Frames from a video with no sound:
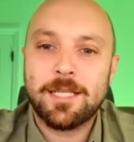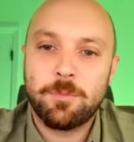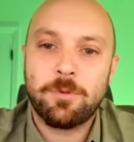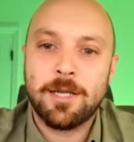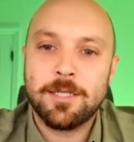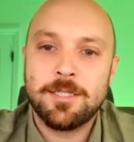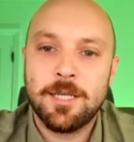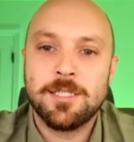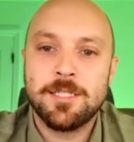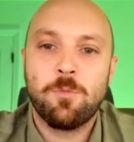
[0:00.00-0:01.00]

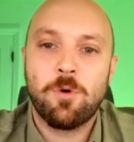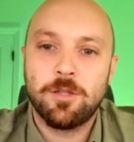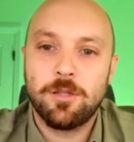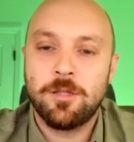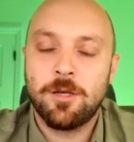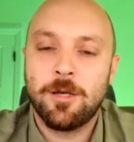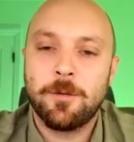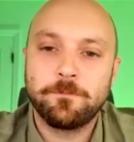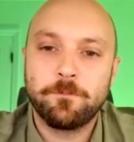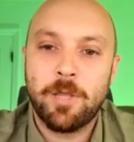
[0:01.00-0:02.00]
prices and what the
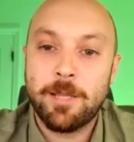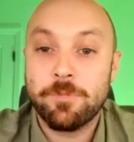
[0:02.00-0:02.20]
paper